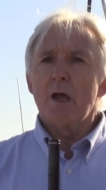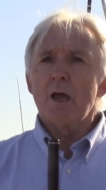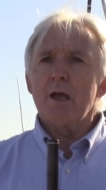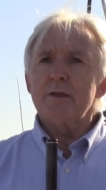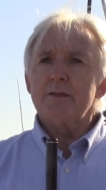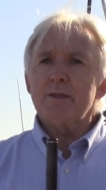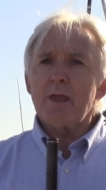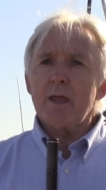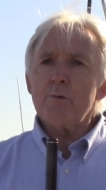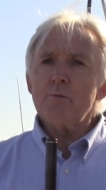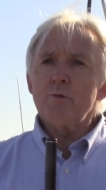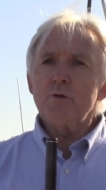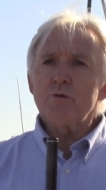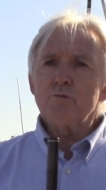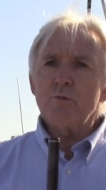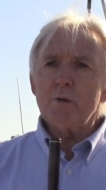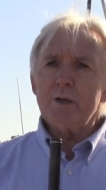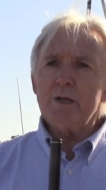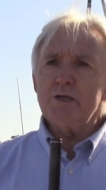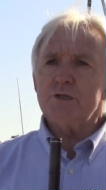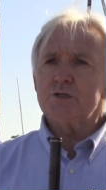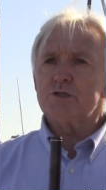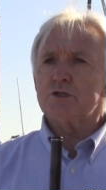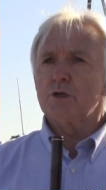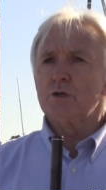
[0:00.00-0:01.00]
they would
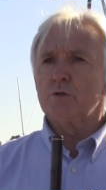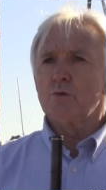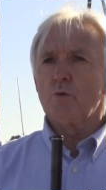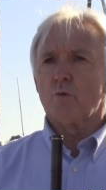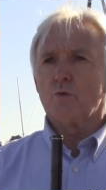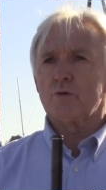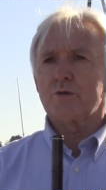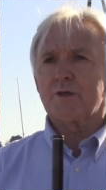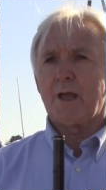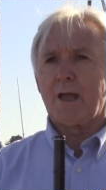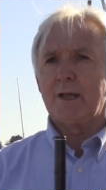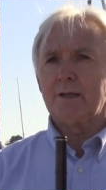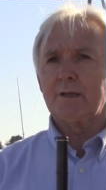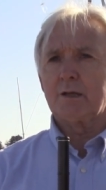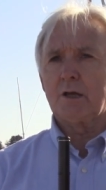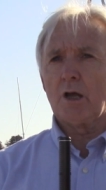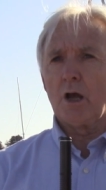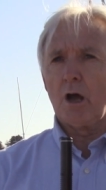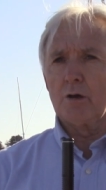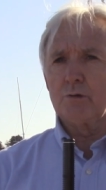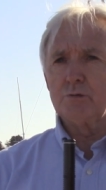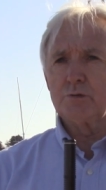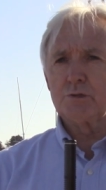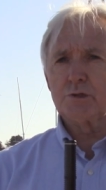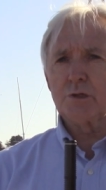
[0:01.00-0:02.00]
reach the North Kent
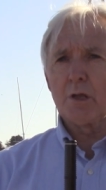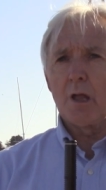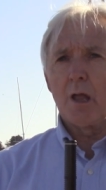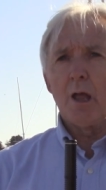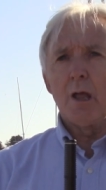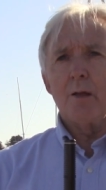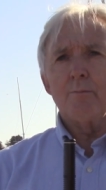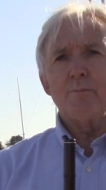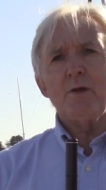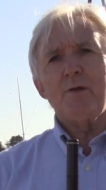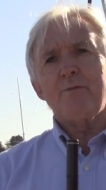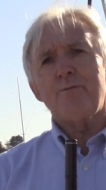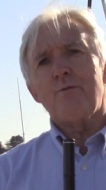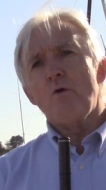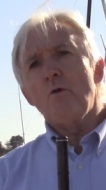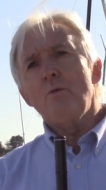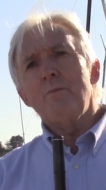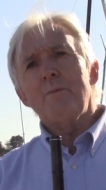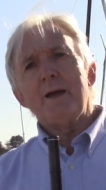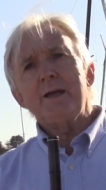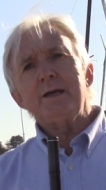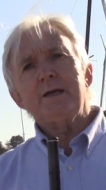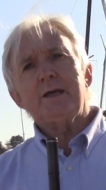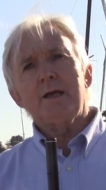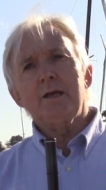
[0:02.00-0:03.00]
coast before
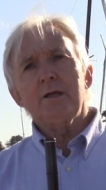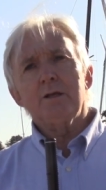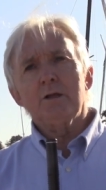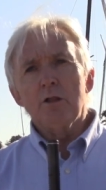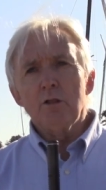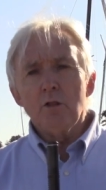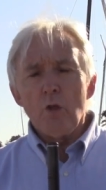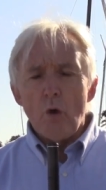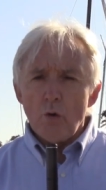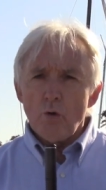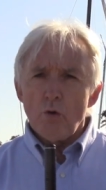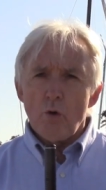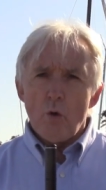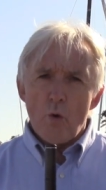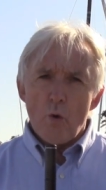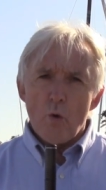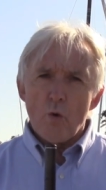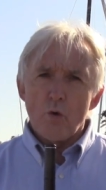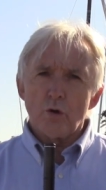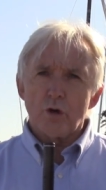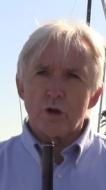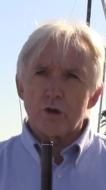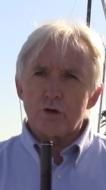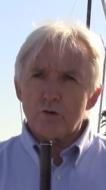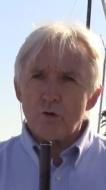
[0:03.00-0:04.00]
making the long
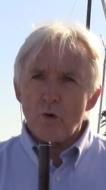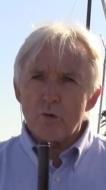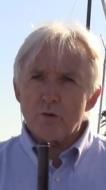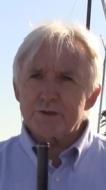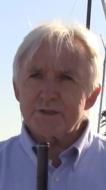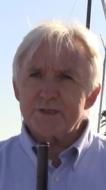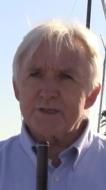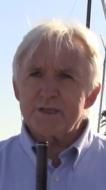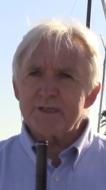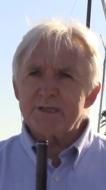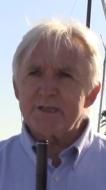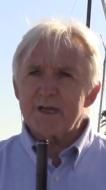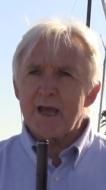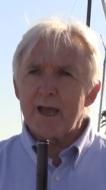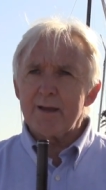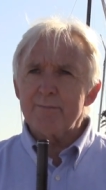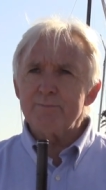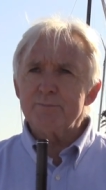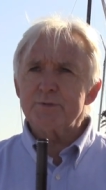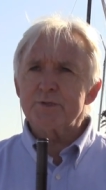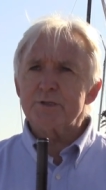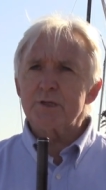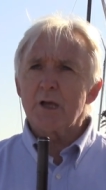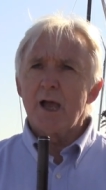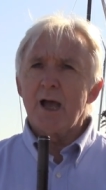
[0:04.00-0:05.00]
haul across the
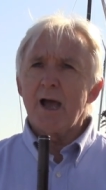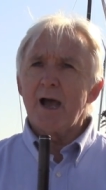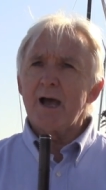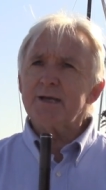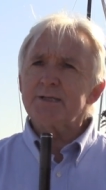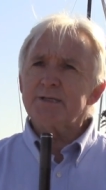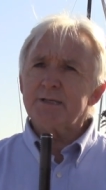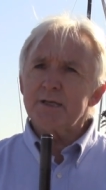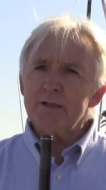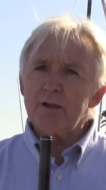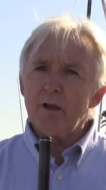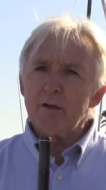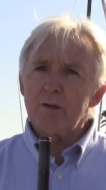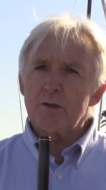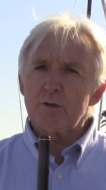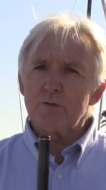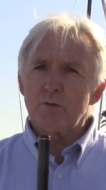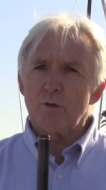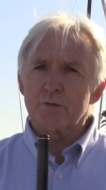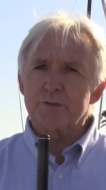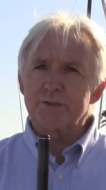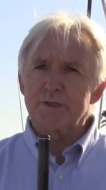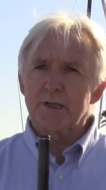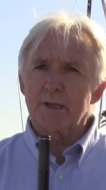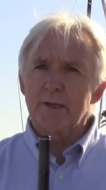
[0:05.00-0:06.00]
Thames at a night
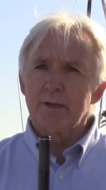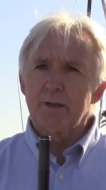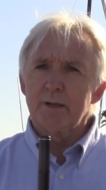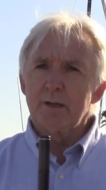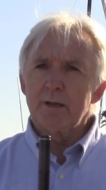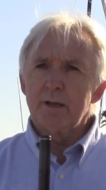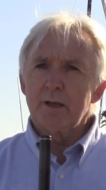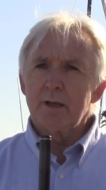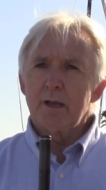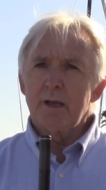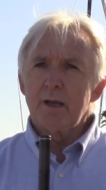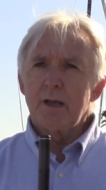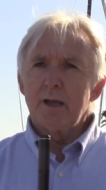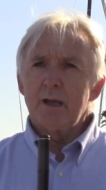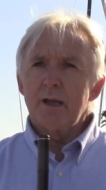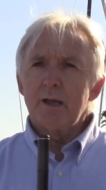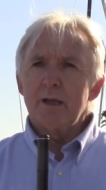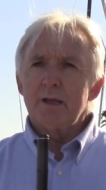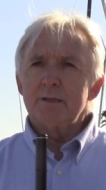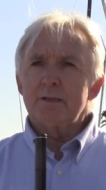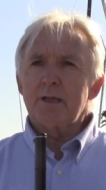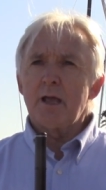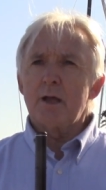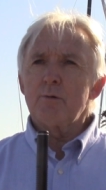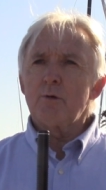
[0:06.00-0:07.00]
crossing.
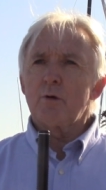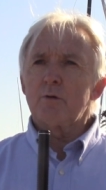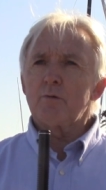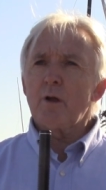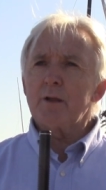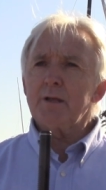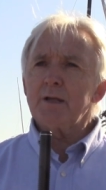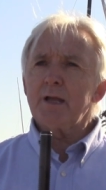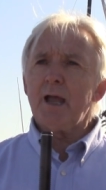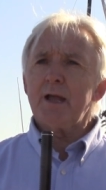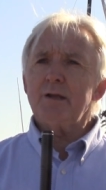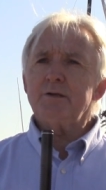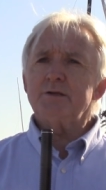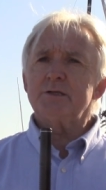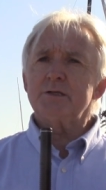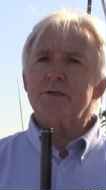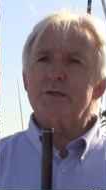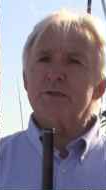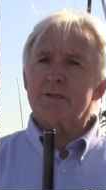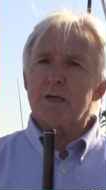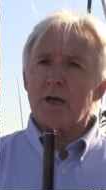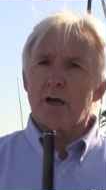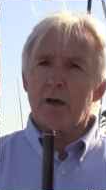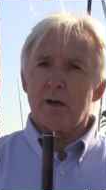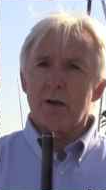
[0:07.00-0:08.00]
They were running out
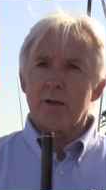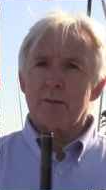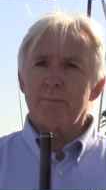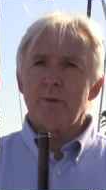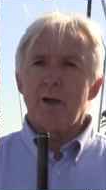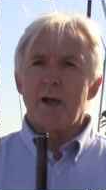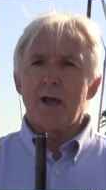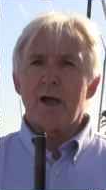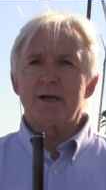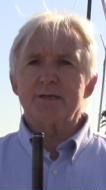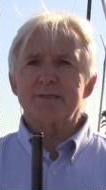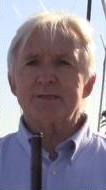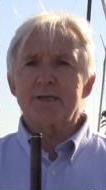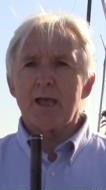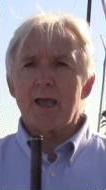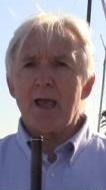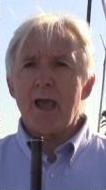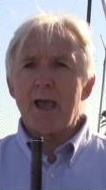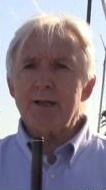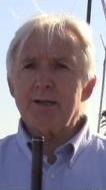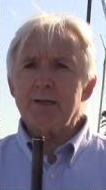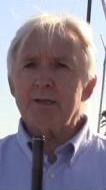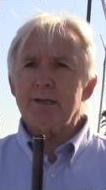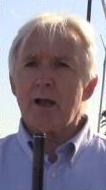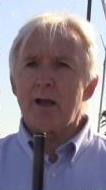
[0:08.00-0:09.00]
of time as they
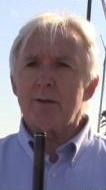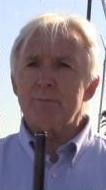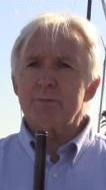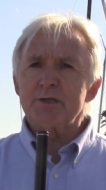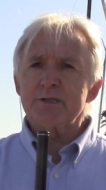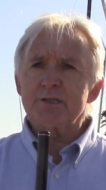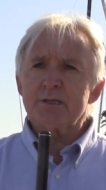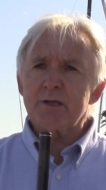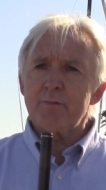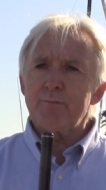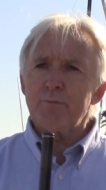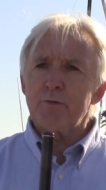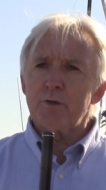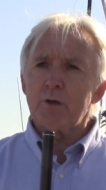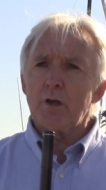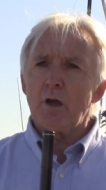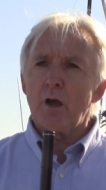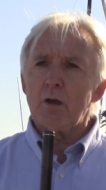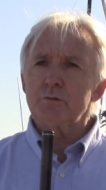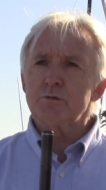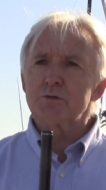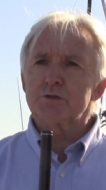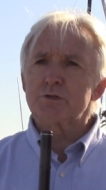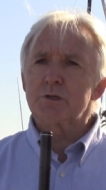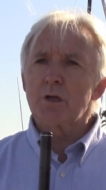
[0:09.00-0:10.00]
headed up the Suffolk
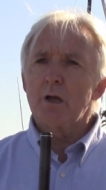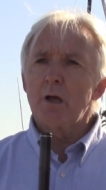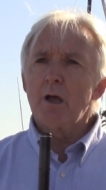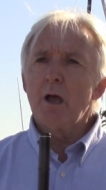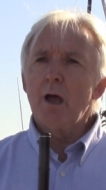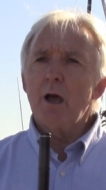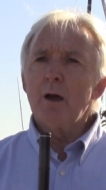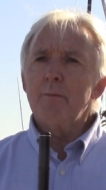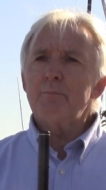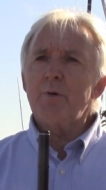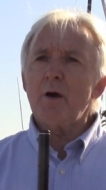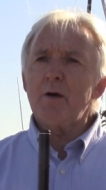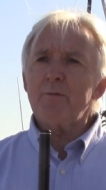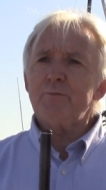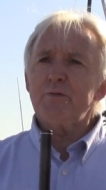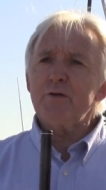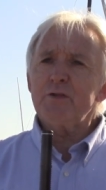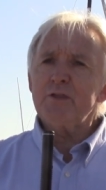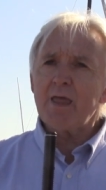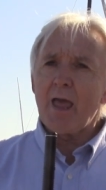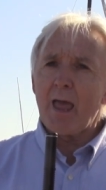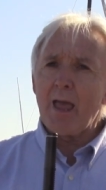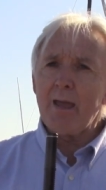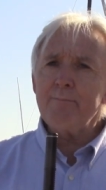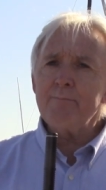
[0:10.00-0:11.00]
coast, but for
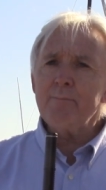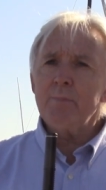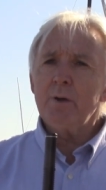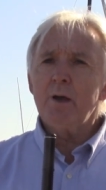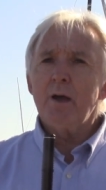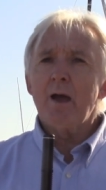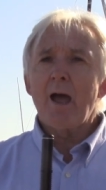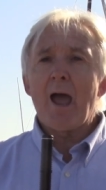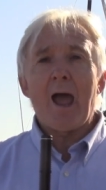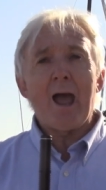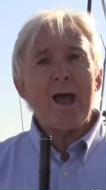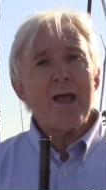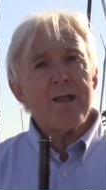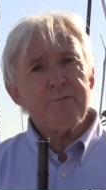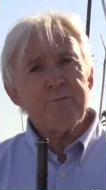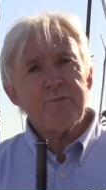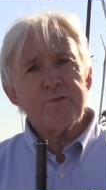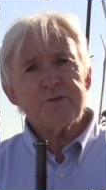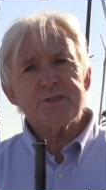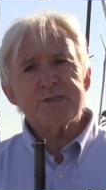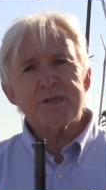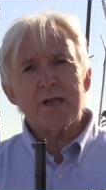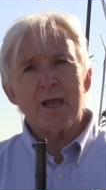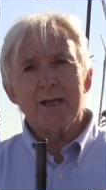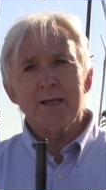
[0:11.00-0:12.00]
them and
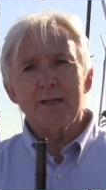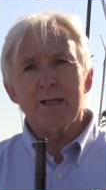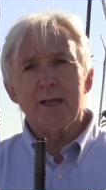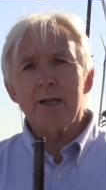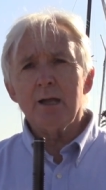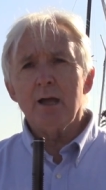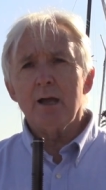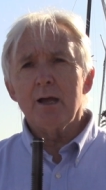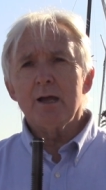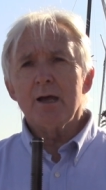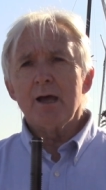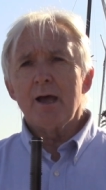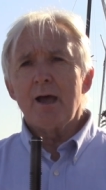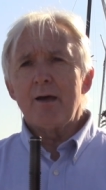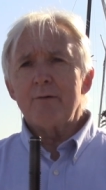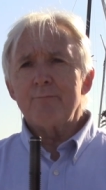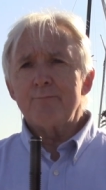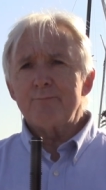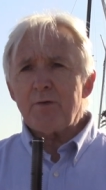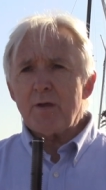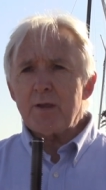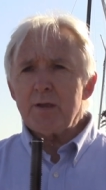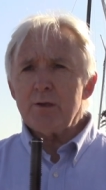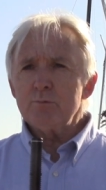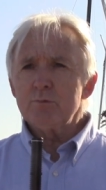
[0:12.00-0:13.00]
for sailing,
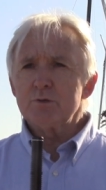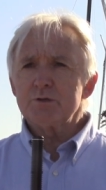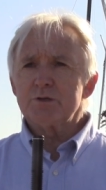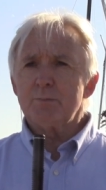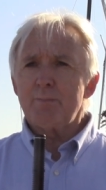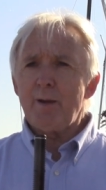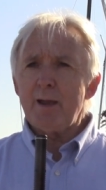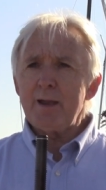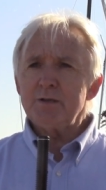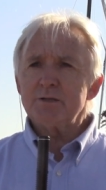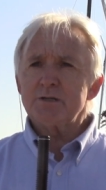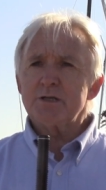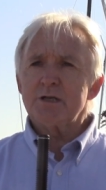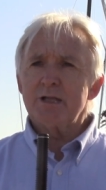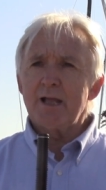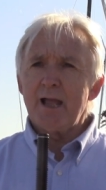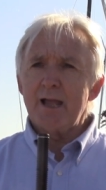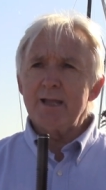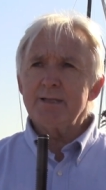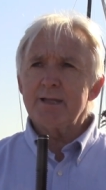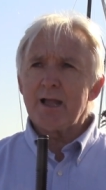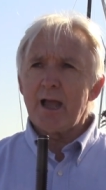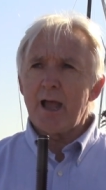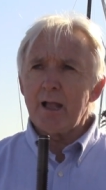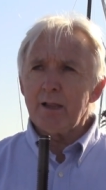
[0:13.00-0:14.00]
fate was about to
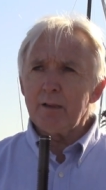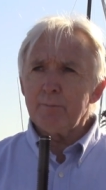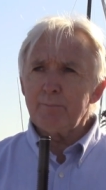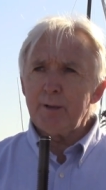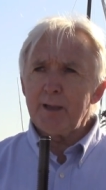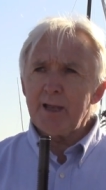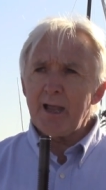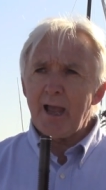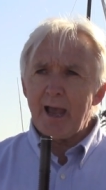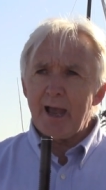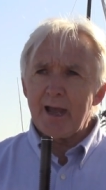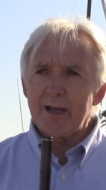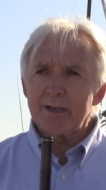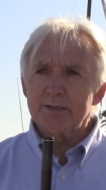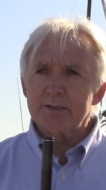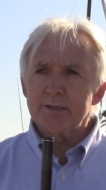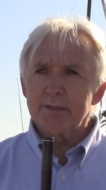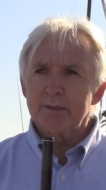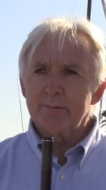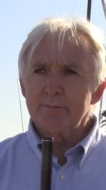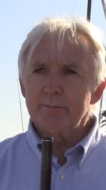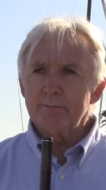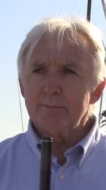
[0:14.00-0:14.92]
lend a helping hand.